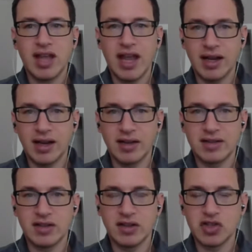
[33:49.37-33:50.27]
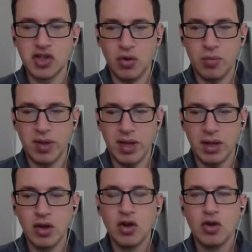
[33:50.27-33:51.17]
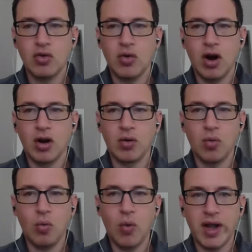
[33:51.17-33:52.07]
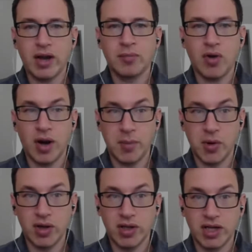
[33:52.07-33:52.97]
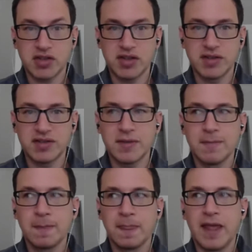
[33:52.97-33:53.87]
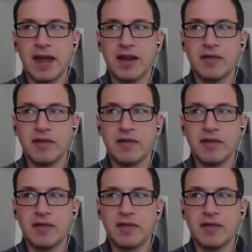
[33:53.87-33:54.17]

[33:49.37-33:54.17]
candidates in the GOP who are winning primary elections that,